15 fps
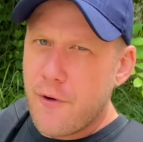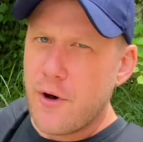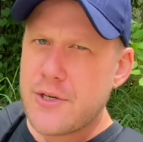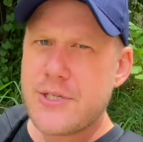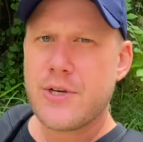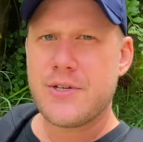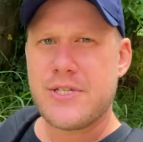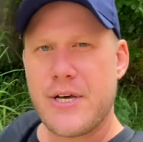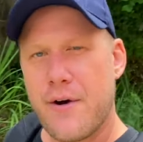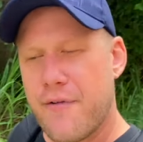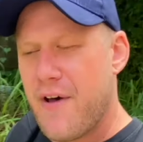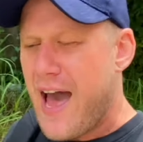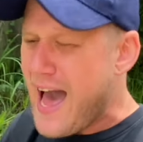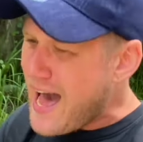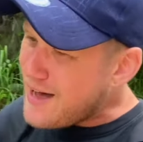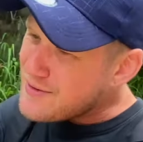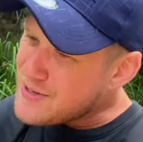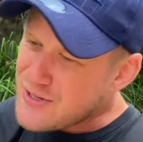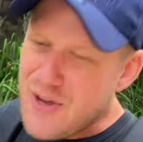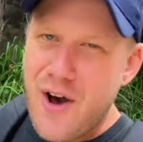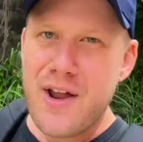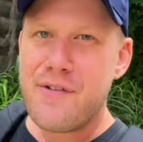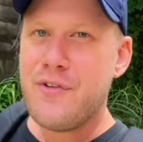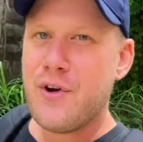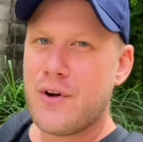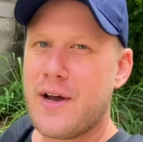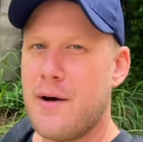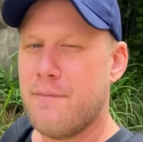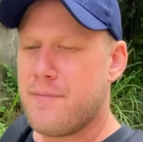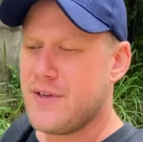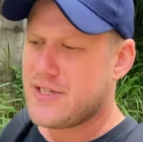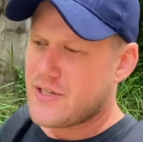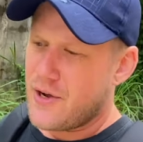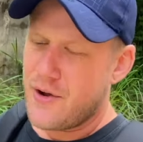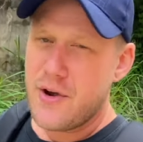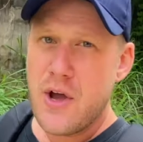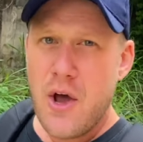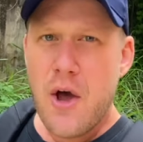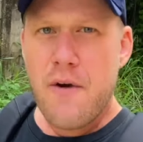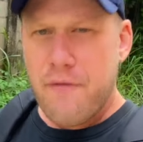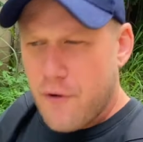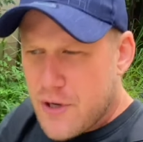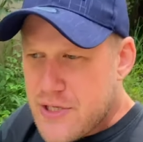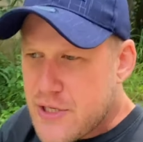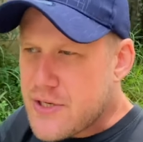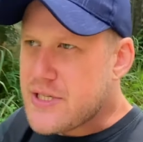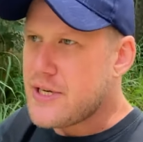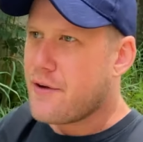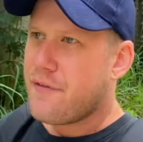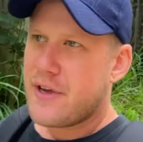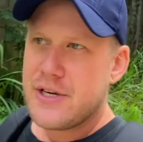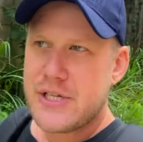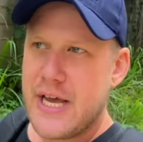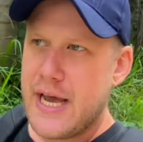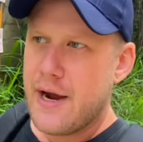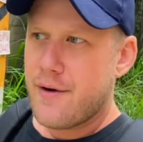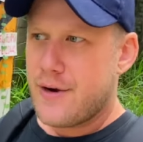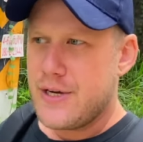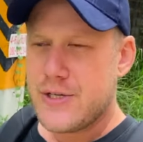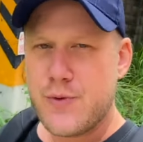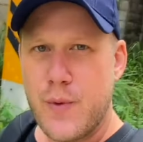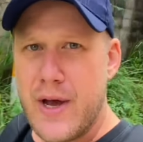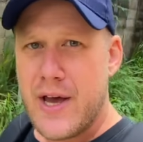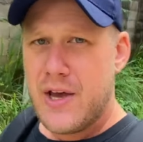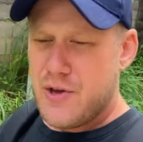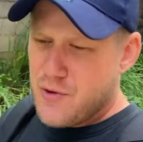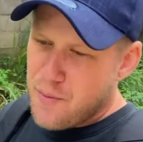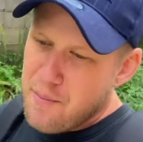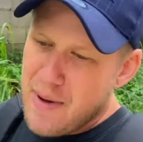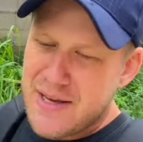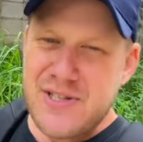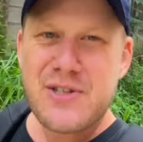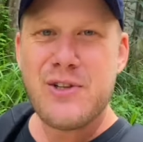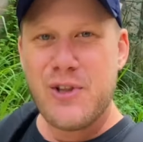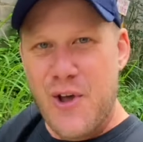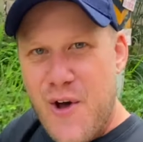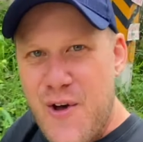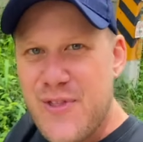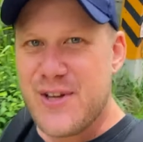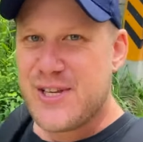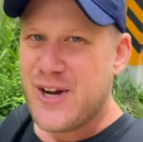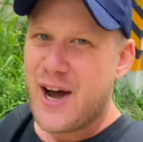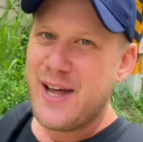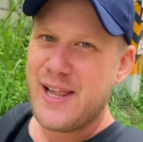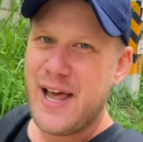Force yourself outside of your comfort zone. Force yourself into areas where you must learn the Thai